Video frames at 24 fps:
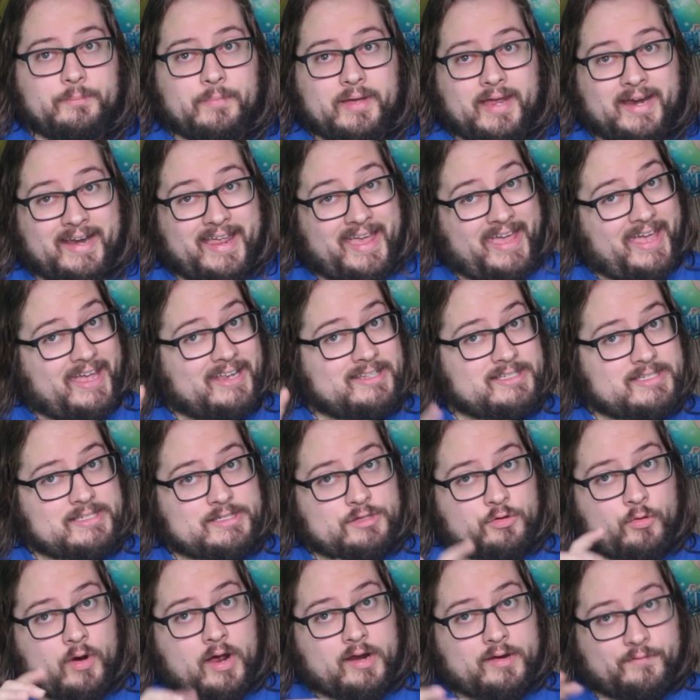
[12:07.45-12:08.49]
It hints
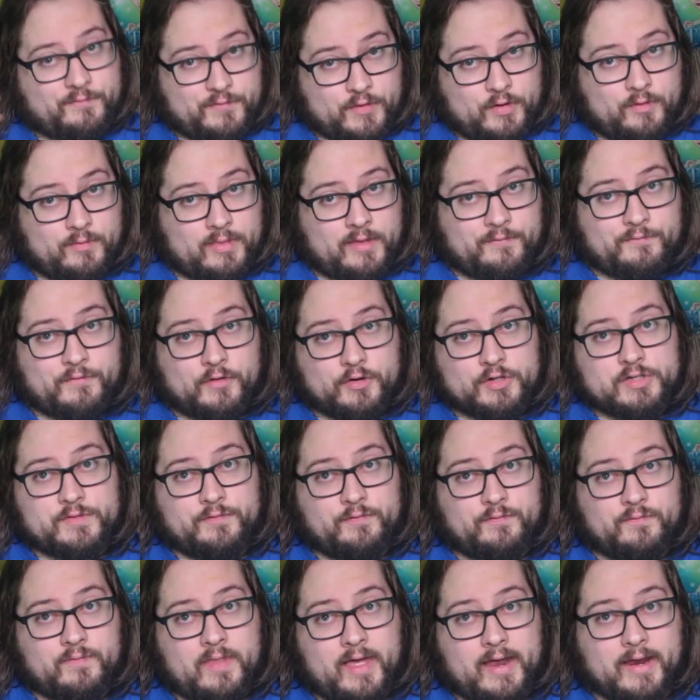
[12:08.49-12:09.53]
throughout a few, the first,
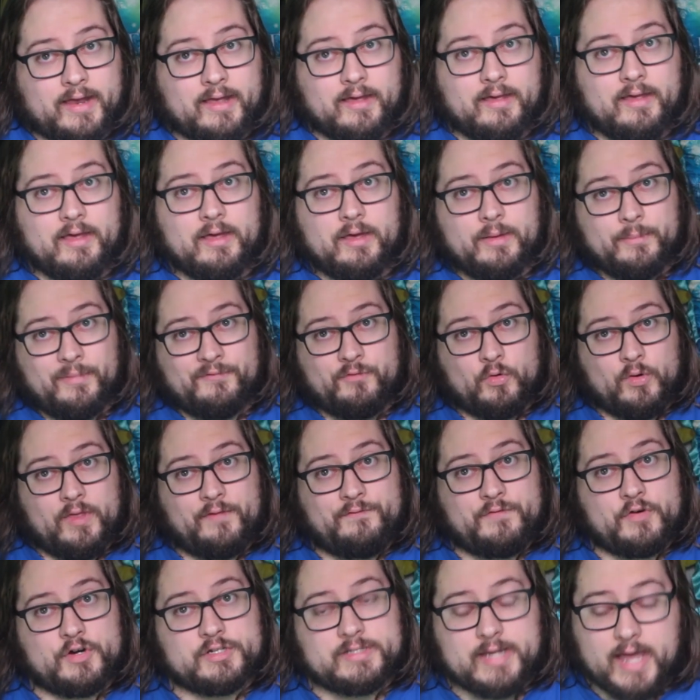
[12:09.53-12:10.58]
like, before the
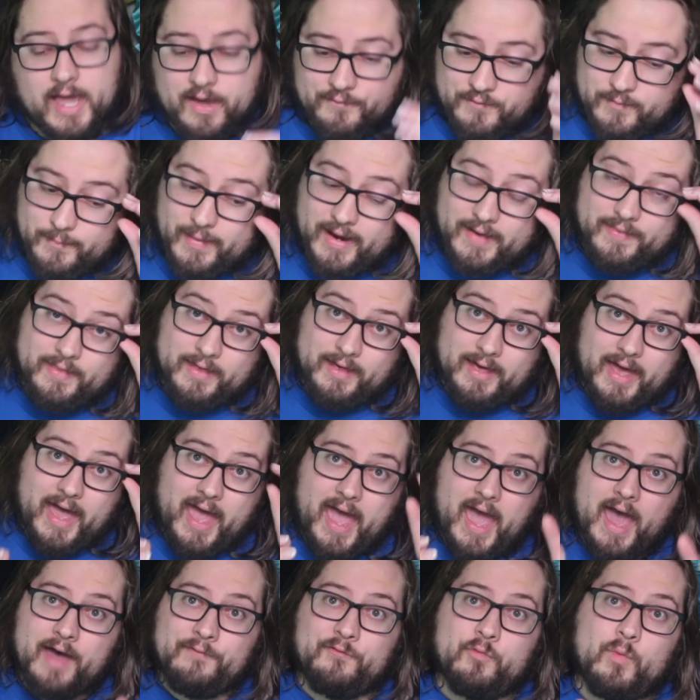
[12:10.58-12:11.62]
first half. And by the
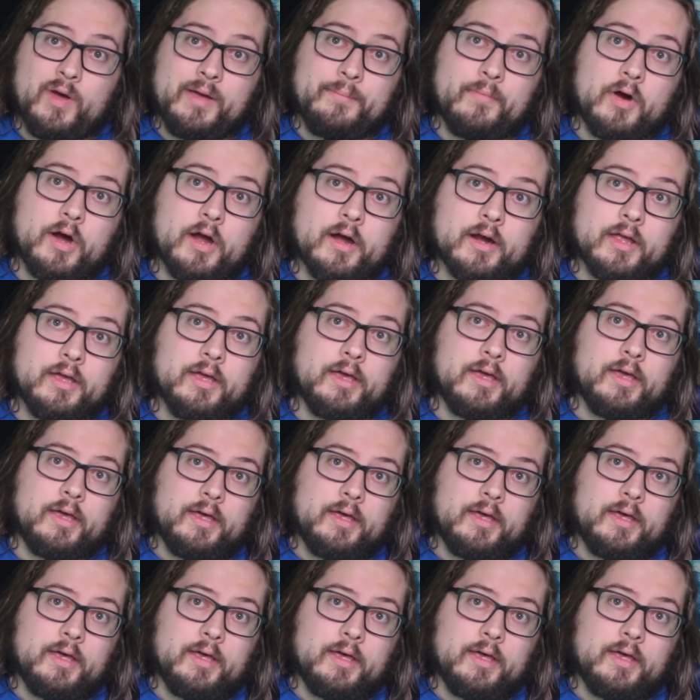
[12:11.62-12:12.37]
halfway mark,